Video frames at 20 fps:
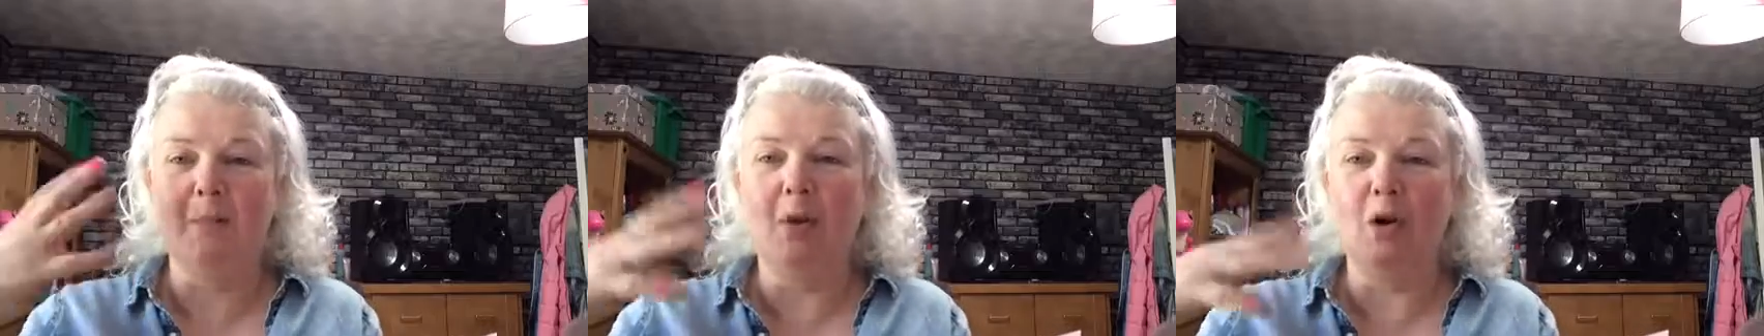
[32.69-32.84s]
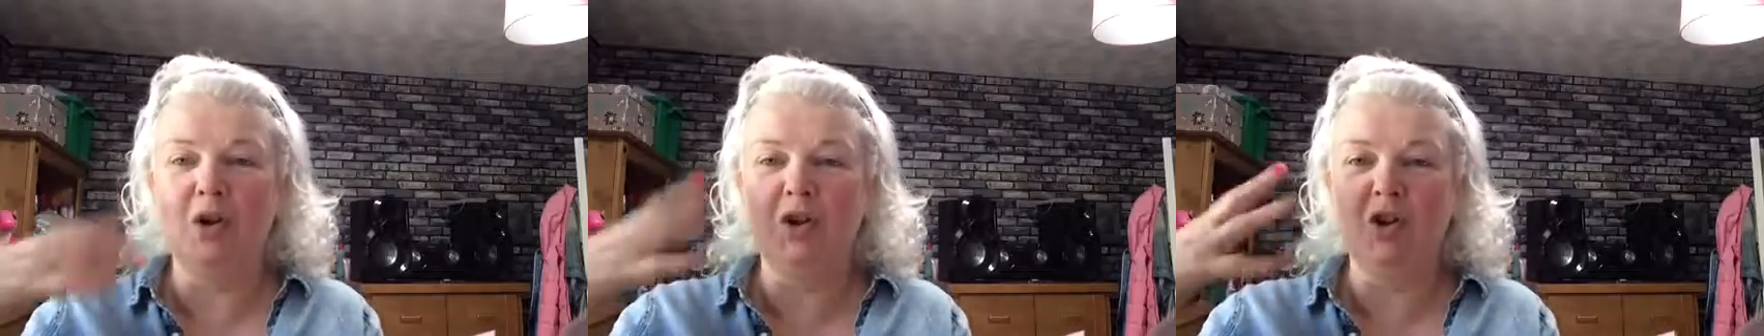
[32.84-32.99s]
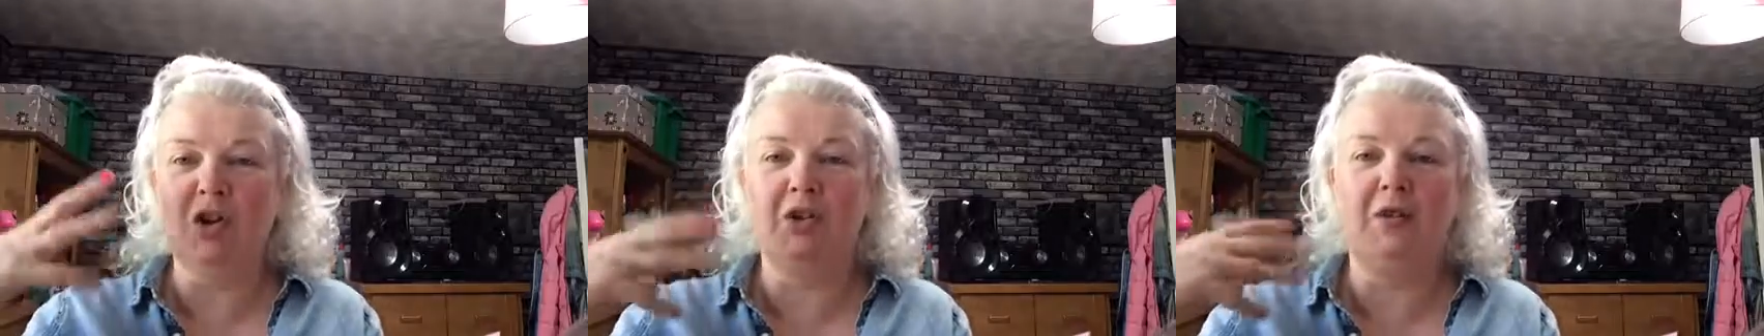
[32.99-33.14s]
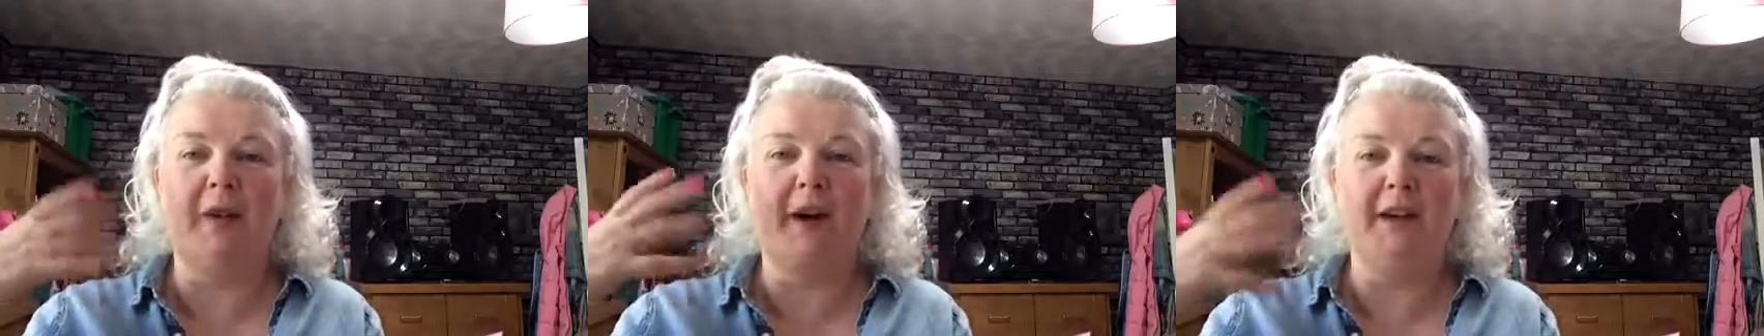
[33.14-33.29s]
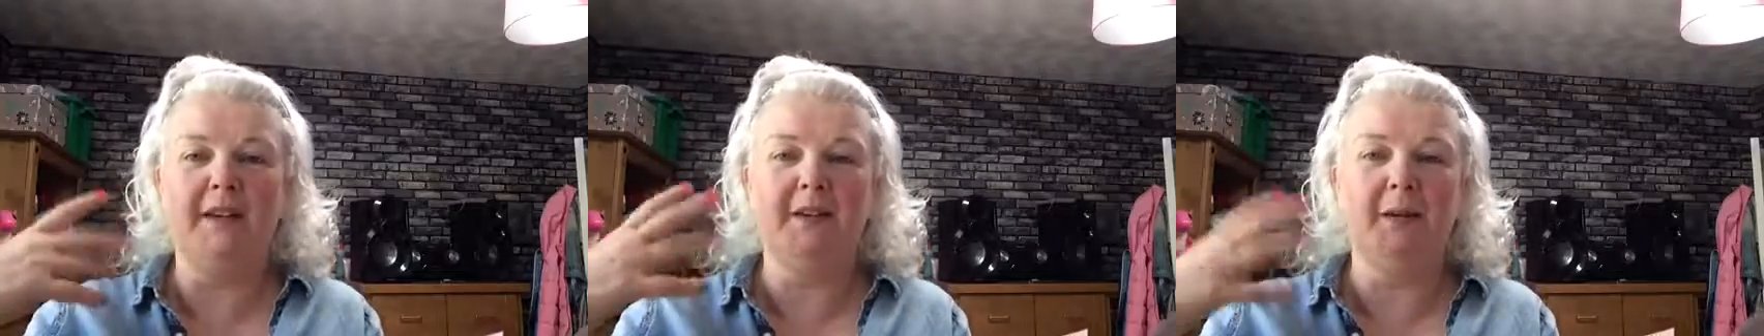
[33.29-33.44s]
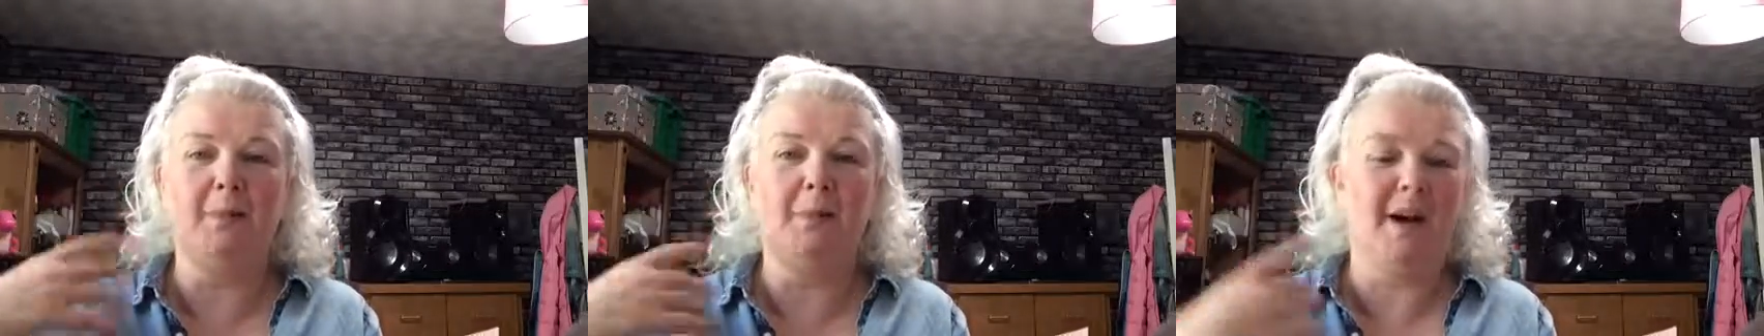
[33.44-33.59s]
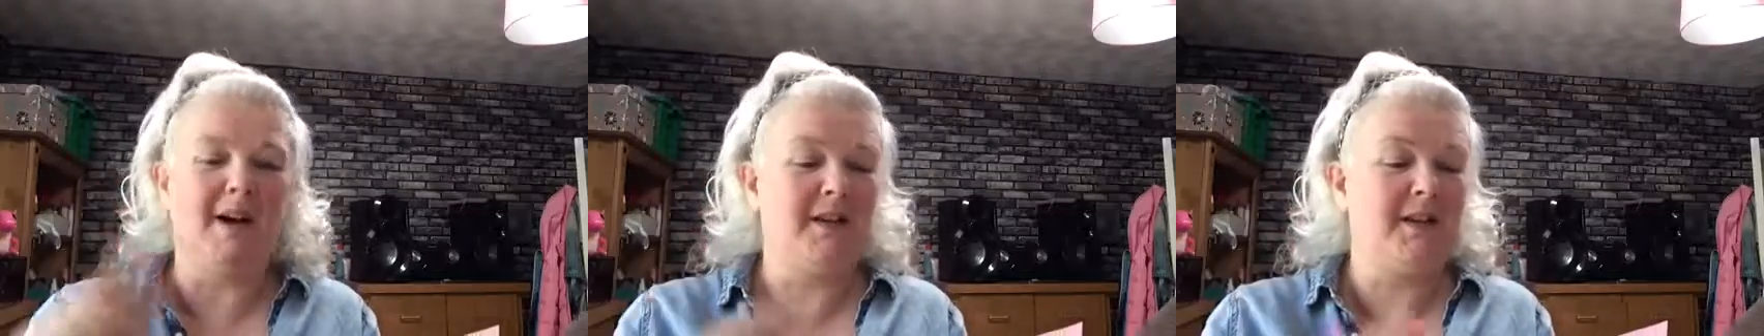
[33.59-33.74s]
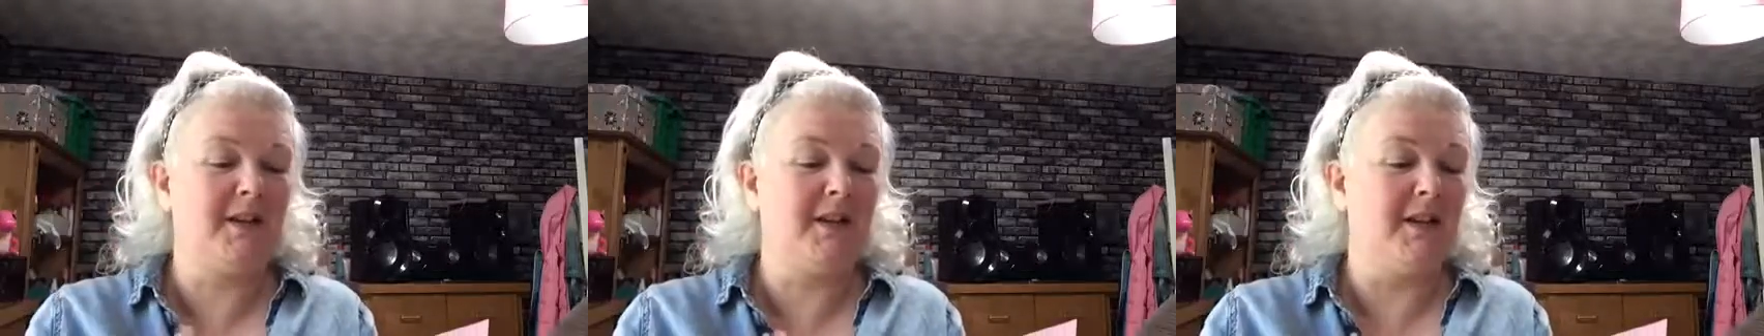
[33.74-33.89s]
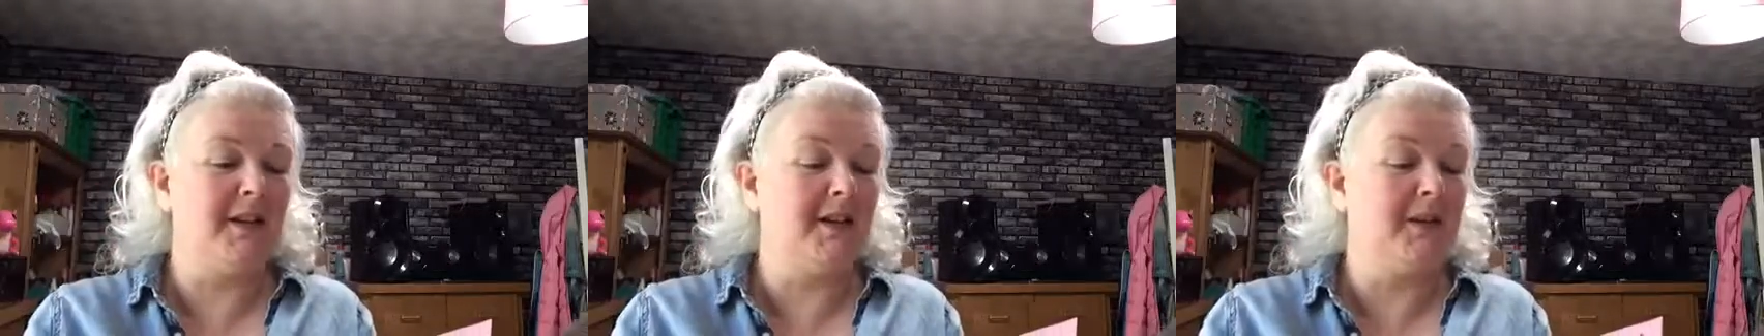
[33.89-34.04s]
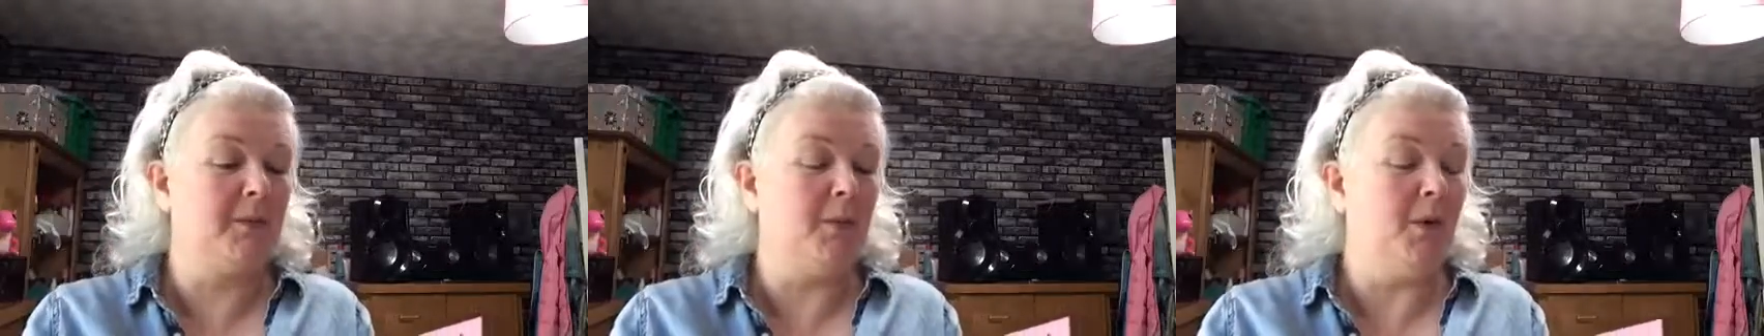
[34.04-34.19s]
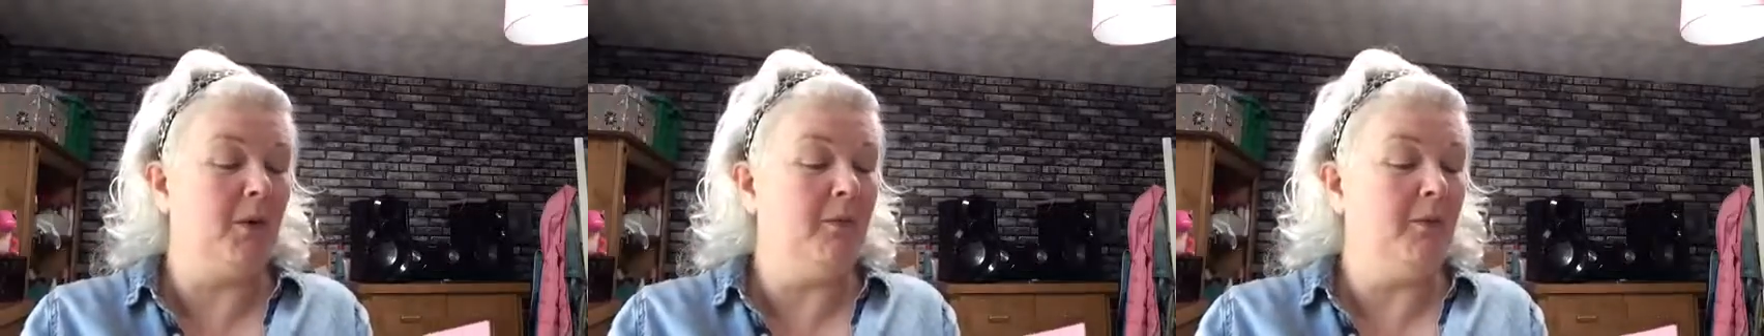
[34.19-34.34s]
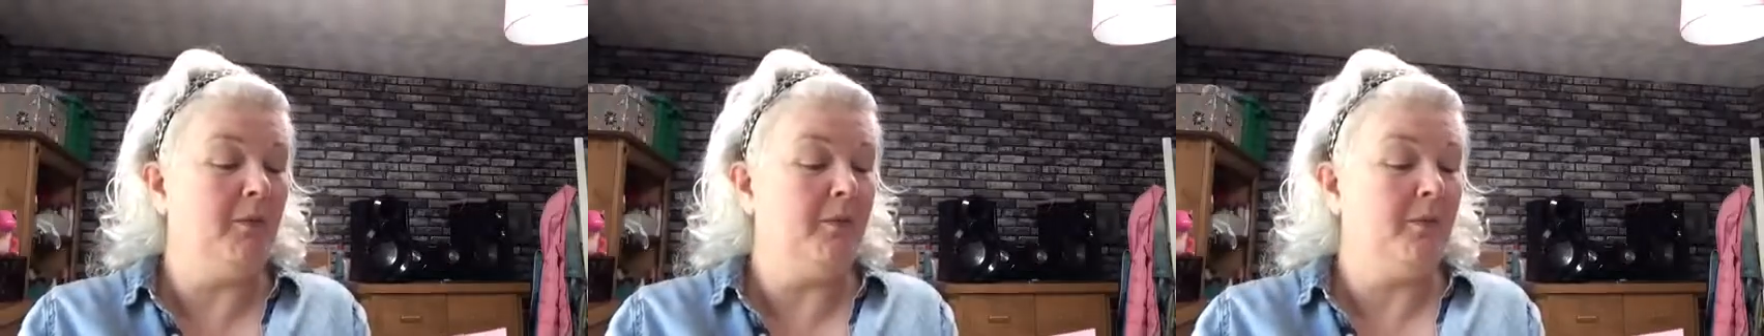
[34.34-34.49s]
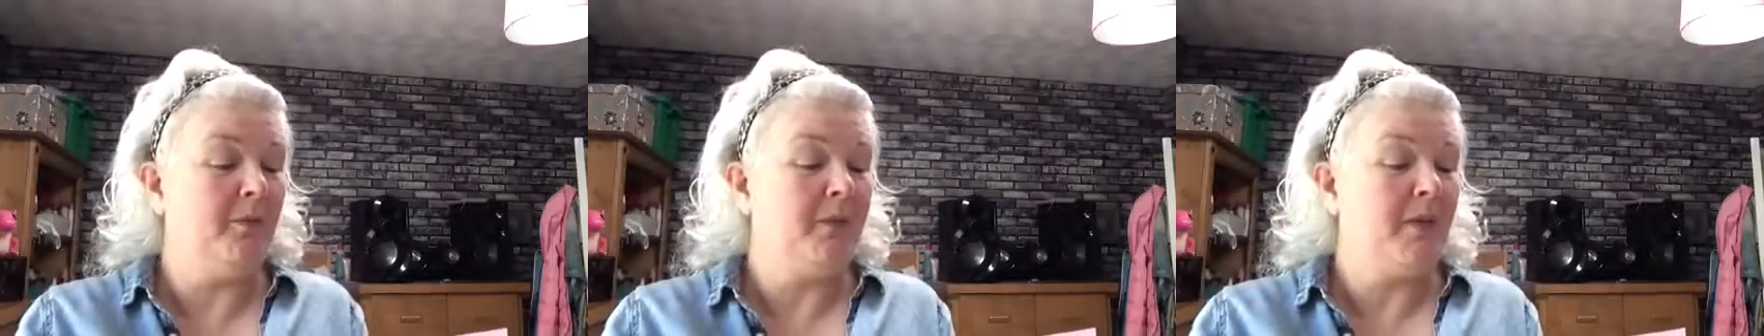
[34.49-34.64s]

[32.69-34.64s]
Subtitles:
moisturising mask, this one.